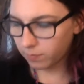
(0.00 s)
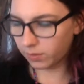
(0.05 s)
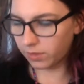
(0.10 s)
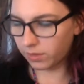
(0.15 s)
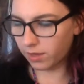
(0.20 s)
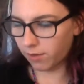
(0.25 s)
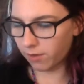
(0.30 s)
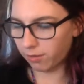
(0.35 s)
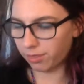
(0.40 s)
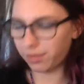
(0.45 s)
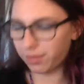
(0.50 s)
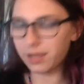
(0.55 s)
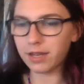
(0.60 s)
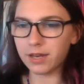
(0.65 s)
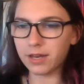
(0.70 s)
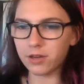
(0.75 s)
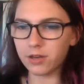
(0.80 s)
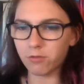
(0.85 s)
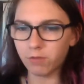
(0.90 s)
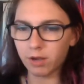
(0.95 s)
Now, I think I
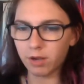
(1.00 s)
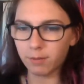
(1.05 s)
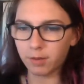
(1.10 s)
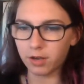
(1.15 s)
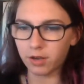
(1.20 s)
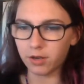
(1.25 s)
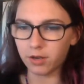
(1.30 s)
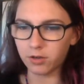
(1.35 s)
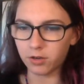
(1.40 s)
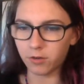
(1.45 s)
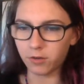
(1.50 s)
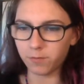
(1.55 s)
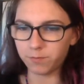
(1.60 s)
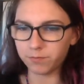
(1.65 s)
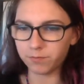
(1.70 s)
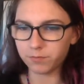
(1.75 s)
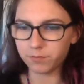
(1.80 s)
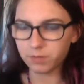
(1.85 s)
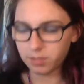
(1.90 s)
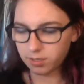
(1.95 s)
know what I'm going to do.
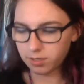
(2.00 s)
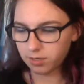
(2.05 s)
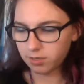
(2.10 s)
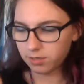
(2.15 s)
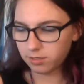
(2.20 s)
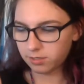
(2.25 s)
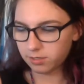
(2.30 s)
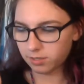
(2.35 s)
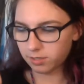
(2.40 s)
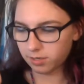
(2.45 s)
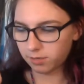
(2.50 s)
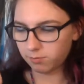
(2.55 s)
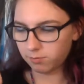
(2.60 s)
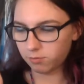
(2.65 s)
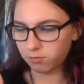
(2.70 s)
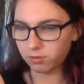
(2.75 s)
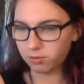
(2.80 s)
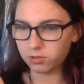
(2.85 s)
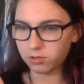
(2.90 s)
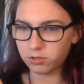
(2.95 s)
So I am
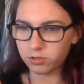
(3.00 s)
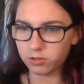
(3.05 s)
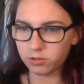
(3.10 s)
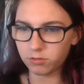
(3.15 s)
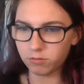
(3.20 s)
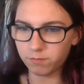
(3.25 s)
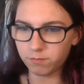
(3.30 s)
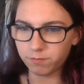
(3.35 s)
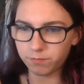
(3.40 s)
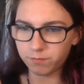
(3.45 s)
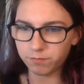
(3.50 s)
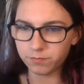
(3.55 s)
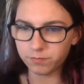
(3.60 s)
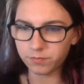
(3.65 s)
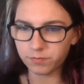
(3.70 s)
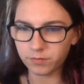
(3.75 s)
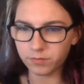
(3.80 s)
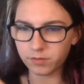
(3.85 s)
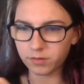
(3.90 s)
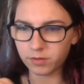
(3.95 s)
going to
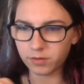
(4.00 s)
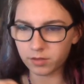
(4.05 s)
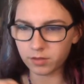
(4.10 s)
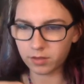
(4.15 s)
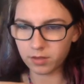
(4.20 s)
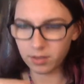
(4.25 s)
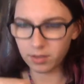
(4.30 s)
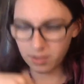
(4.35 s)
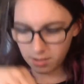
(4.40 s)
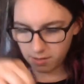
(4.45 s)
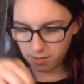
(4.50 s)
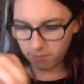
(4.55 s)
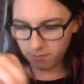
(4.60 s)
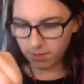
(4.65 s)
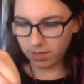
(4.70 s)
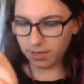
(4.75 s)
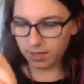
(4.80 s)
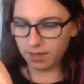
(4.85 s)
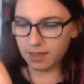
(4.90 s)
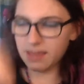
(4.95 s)

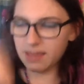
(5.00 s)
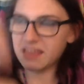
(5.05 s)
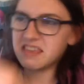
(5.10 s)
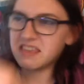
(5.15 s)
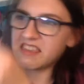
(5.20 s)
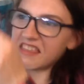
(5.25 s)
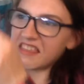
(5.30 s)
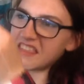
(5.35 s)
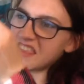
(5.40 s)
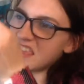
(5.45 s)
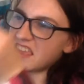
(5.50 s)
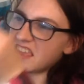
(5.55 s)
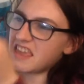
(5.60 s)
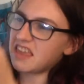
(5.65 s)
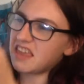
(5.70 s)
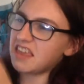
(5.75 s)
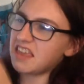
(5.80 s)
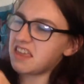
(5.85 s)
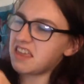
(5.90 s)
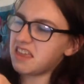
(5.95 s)
make
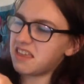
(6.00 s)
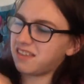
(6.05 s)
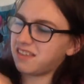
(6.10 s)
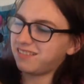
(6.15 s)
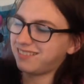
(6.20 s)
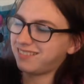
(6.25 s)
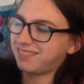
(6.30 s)
it.